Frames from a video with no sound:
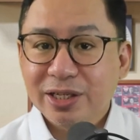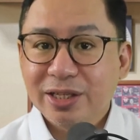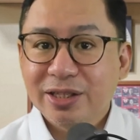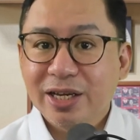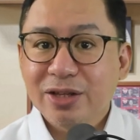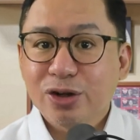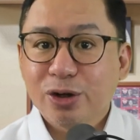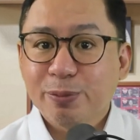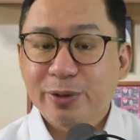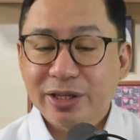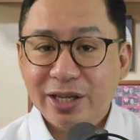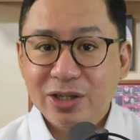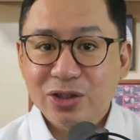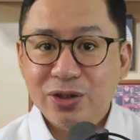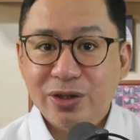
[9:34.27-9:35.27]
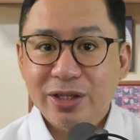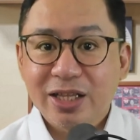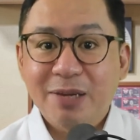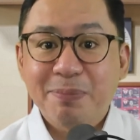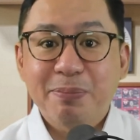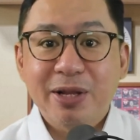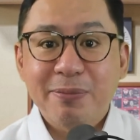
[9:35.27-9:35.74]
in the interpretation
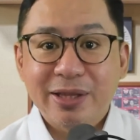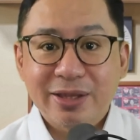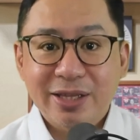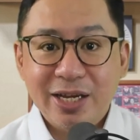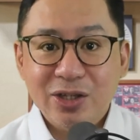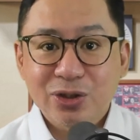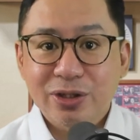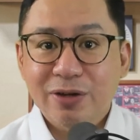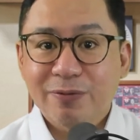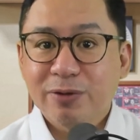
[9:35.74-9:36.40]
and implementation